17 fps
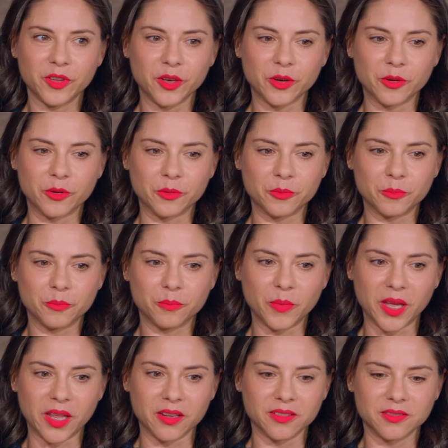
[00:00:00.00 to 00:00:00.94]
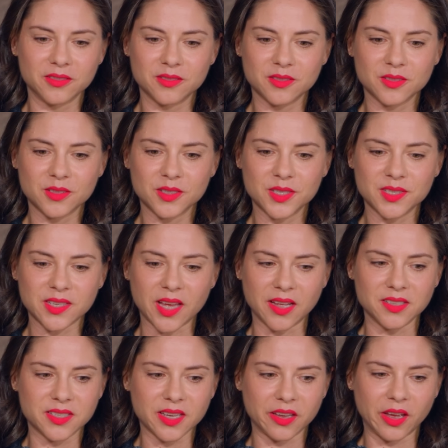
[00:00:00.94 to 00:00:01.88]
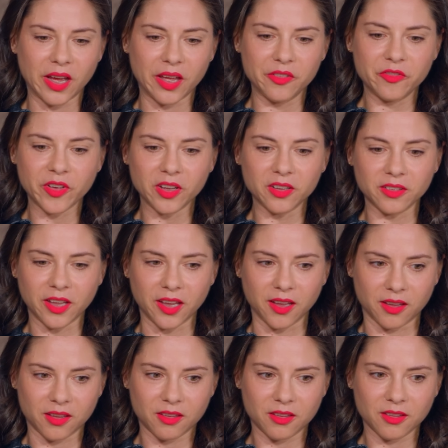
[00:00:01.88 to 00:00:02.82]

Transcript: you know, made sense. I, I felt like